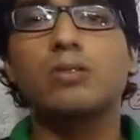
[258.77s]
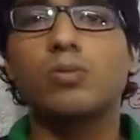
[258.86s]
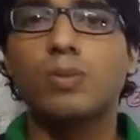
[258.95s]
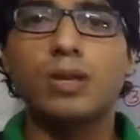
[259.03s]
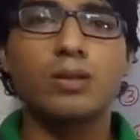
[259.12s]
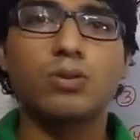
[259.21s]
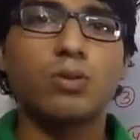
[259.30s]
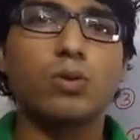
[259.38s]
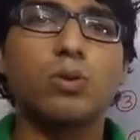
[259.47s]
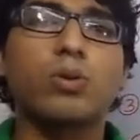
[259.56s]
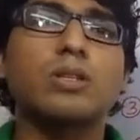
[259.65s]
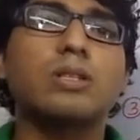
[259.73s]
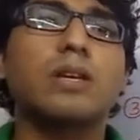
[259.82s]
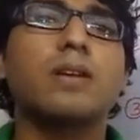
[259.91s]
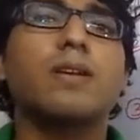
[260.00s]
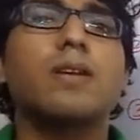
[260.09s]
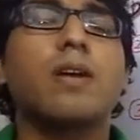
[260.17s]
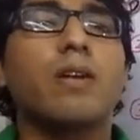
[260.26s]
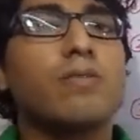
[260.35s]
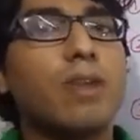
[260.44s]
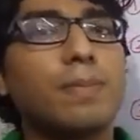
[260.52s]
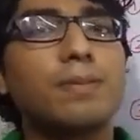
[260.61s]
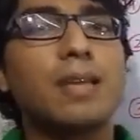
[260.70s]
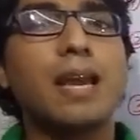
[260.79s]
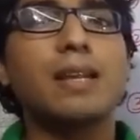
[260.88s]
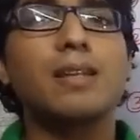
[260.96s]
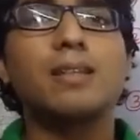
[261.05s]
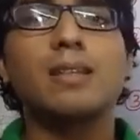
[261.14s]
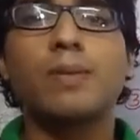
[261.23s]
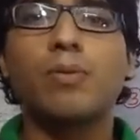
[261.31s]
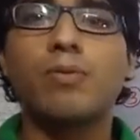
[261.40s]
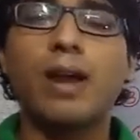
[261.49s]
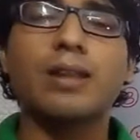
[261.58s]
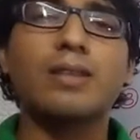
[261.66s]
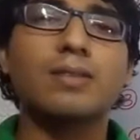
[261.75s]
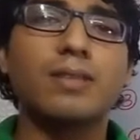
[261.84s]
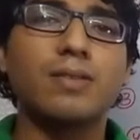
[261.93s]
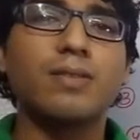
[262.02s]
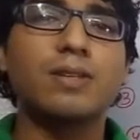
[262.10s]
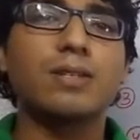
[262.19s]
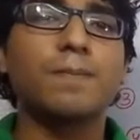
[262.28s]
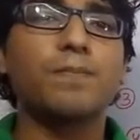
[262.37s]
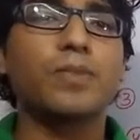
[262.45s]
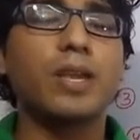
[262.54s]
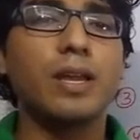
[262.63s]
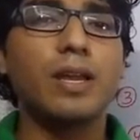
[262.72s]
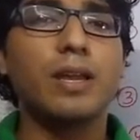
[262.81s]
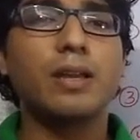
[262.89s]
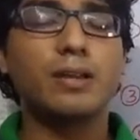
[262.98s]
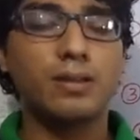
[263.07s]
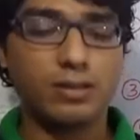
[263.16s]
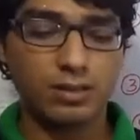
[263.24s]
So because OYO is a website, they provide the service, the